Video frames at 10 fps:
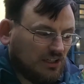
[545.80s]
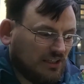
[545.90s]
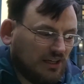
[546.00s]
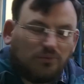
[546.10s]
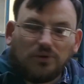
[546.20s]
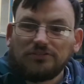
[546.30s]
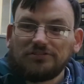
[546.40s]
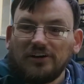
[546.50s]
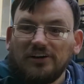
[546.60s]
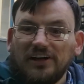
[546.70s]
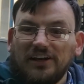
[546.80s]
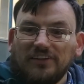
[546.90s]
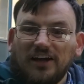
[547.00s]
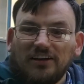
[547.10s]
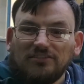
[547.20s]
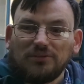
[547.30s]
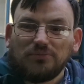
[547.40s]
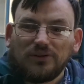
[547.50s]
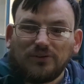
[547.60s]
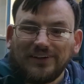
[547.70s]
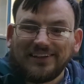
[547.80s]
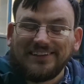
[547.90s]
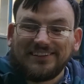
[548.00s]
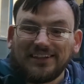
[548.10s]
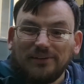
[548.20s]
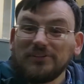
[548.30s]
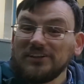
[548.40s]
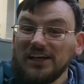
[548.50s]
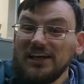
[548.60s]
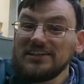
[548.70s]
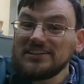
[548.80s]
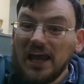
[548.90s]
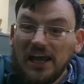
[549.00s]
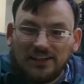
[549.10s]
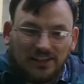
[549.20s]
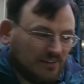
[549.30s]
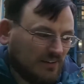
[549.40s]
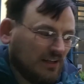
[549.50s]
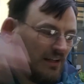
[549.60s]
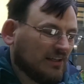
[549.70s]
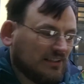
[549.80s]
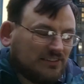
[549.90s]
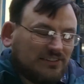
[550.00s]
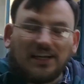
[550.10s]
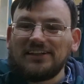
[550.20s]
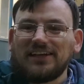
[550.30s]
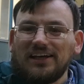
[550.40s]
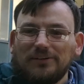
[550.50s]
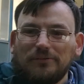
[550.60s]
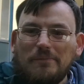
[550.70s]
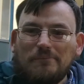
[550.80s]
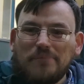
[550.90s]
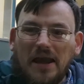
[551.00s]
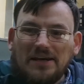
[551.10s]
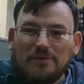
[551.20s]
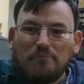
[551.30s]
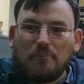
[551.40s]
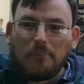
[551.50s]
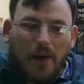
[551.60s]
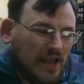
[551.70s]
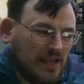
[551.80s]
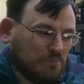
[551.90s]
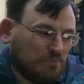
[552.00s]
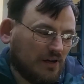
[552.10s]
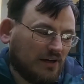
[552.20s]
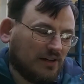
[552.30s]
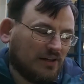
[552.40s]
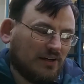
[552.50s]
yeah, we'll throw it in there and we'll quickly skip to day 10. Day 10, pen and paper.